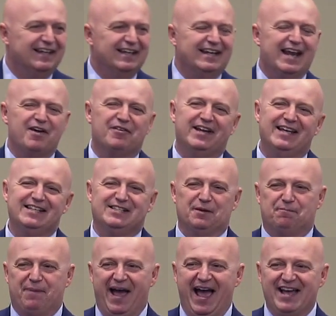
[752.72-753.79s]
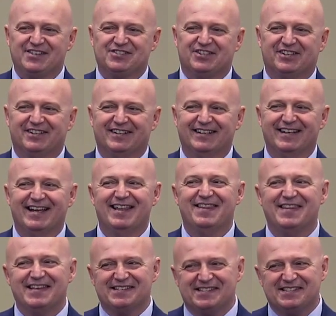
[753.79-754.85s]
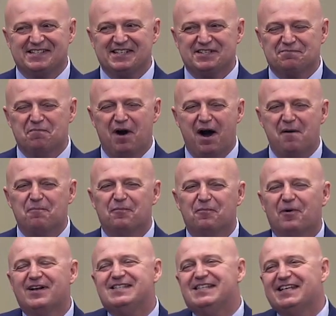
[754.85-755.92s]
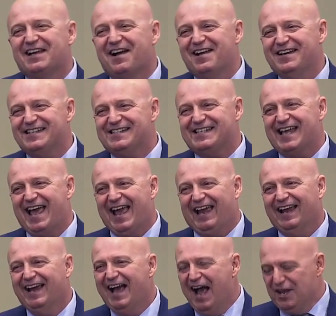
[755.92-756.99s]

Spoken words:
Now, he's a pastor, and this is his mom. What's he gonna say?